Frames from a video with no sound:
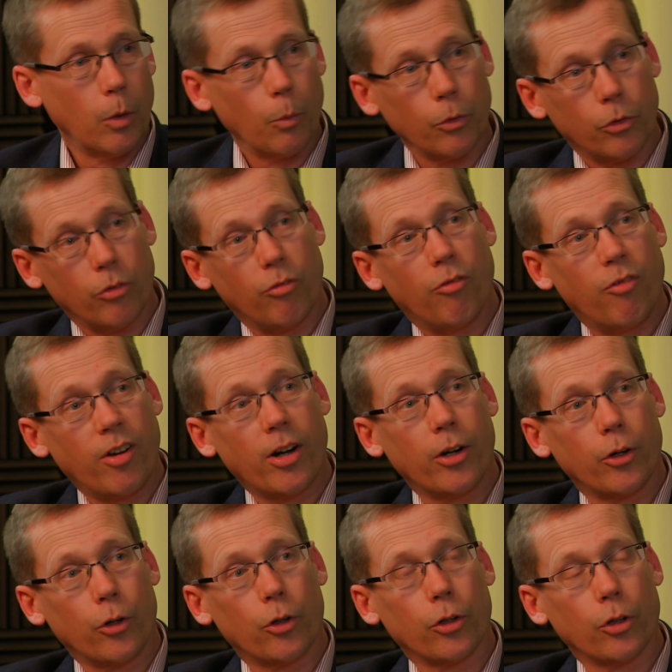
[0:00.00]
which is
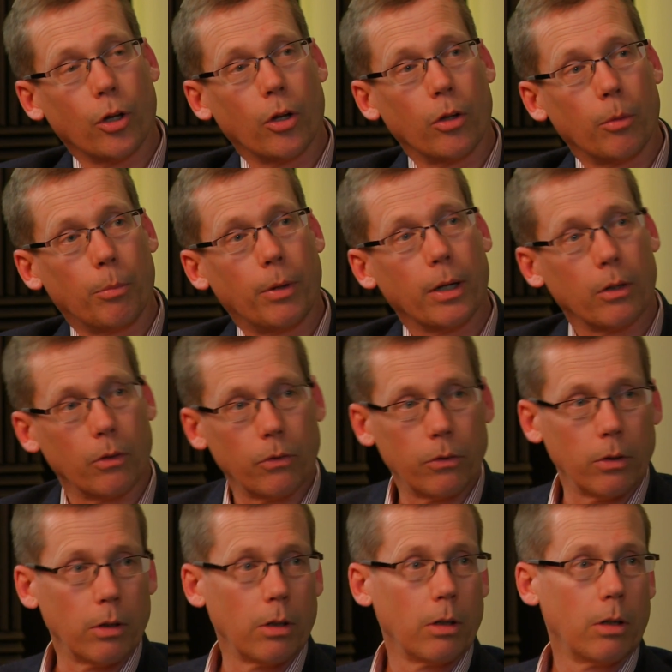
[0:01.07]
very early on in the
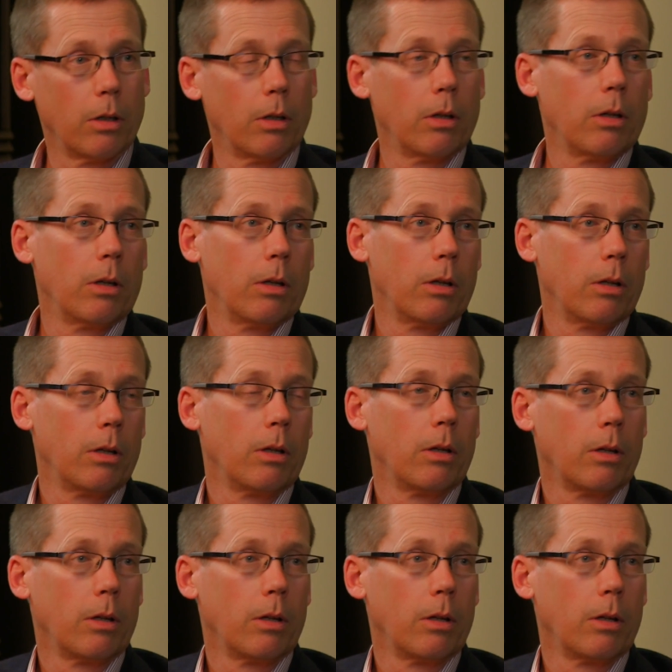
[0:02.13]
pregnancy. And,